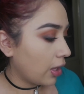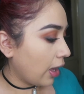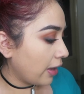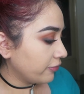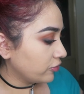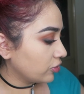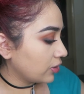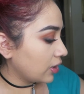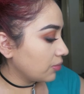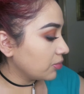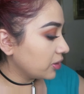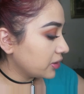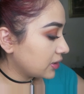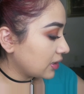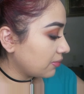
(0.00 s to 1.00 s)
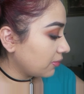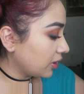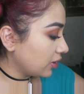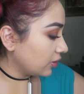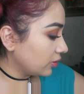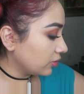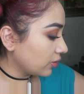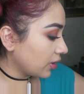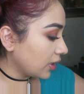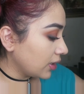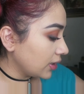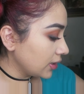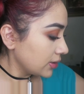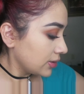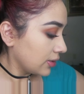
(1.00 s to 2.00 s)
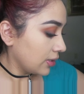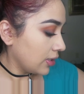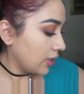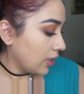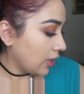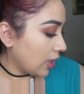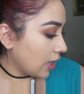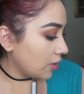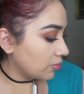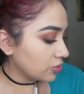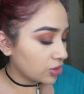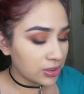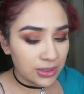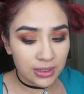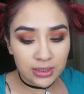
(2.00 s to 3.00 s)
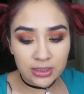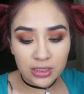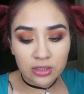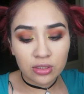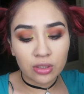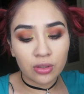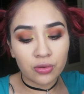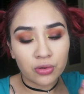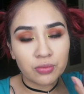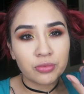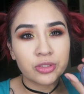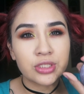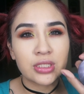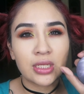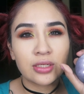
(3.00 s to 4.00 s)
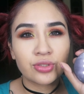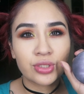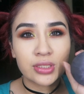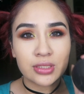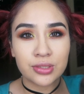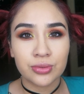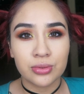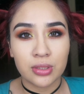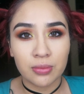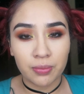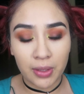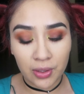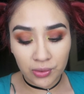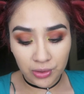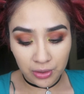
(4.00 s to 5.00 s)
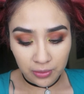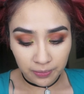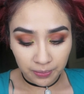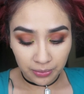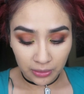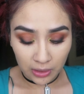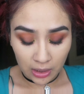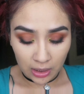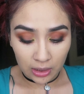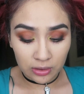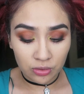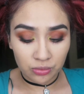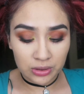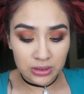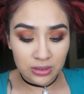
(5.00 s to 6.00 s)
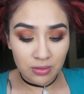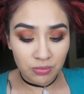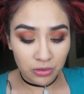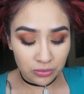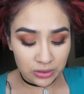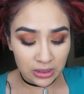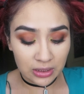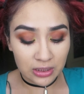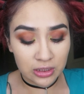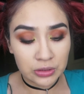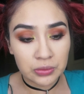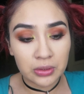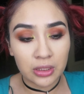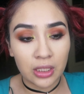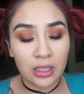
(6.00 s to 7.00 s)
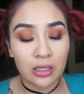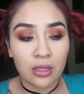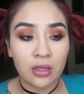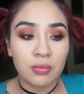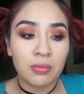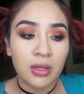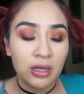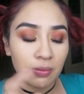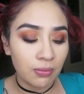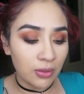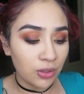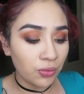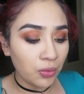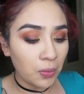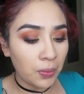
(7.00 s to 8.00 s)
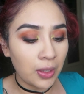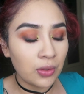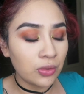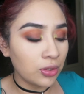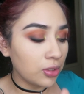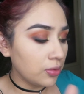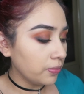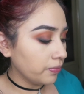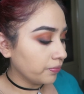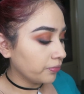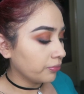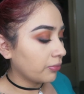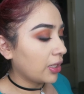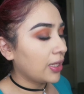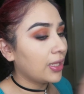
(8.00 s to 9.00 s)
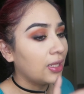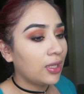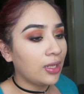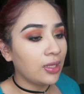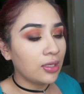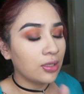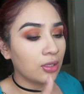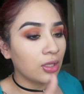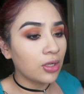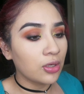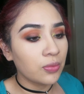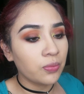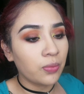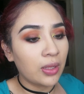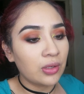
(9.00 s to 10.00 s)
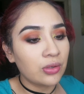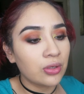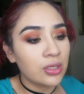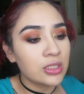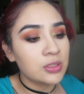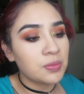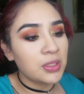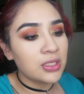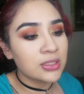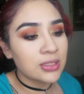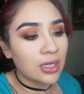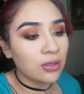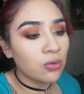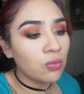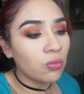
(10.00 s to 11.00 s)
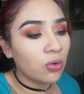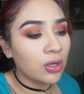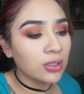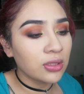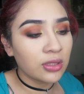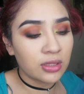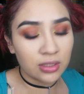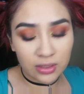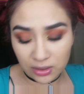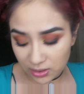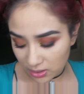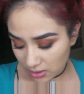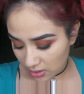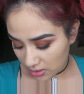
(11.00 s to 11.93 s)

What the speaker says: After that, I'm gonna set my under eyes, and I'm just gonna take the Laura Mercier translucent powder. And the reason I'm using this one and not my mineral powder, my LA Color powder, is because I don't want the